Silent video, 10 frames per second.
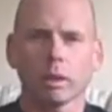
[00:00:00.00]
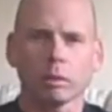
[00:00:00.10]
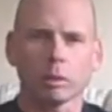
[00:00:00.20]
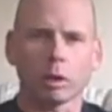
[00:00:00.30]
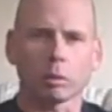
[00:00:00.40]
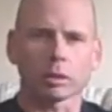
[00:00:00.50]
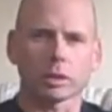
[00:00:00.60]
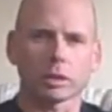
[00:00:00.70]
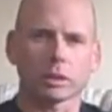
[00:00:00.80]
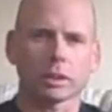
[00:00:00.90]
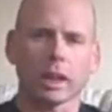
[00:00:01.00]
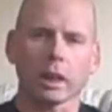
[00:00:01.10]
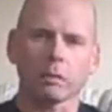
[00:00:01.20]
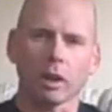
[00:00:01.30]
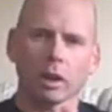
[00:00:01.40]
it was almost a
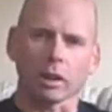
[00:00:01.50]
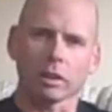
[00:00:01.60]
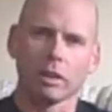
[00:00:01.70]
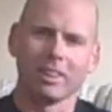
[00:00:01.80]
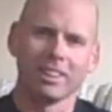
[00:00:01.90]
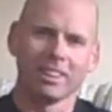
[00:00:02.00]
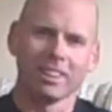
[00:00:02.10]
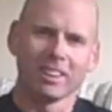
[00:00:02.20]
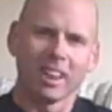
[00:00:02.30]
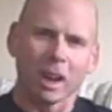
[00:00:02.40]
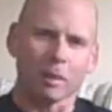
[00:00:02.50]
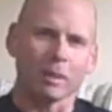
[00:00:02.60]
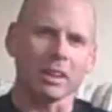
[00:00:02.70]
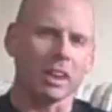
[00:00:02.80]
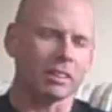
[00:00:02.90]
slam dunk. I
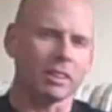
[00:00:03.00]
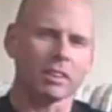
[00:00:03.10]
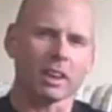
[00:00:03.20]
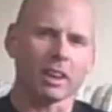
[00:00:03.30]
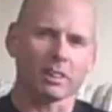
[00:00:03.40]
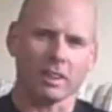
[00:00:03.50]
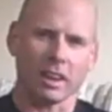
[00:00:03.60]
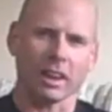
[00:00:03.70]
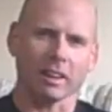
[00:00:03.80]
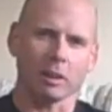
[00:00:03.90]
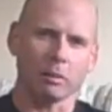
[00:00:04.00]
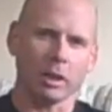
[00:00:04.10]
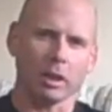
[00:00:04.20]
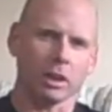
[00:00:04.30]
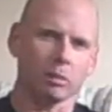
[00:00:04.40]
mean, yes, he's got talent
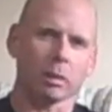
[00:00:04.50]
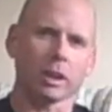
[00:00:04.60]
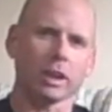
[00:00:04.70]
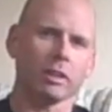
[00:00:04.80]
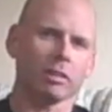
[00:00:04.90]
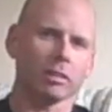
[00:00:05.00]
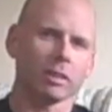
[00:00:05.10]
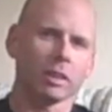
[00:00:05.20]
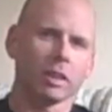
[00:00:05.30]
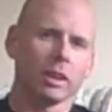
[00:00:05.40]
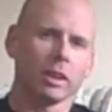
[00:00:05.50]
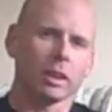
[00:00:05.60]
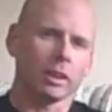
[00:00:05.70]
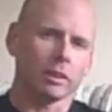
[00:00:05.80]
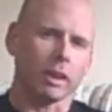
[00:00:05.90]
beyond belief.
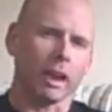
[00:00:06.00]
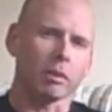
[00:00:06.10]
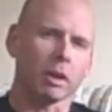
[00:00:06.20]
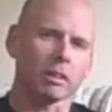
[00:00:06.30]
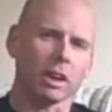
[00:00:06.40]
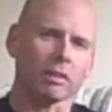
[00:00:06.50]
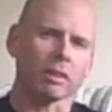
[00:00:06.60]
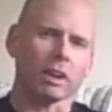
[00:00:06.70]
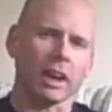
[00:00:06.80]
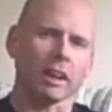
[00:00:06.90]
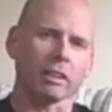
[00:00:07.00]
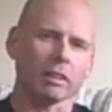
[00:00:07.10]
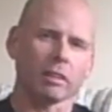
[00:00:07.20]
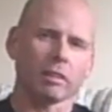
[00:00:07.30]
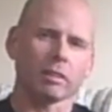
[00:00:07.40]
You know, not everybody's going to have the
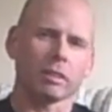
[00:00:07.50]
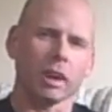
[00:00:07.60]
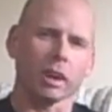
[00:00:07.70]
talent of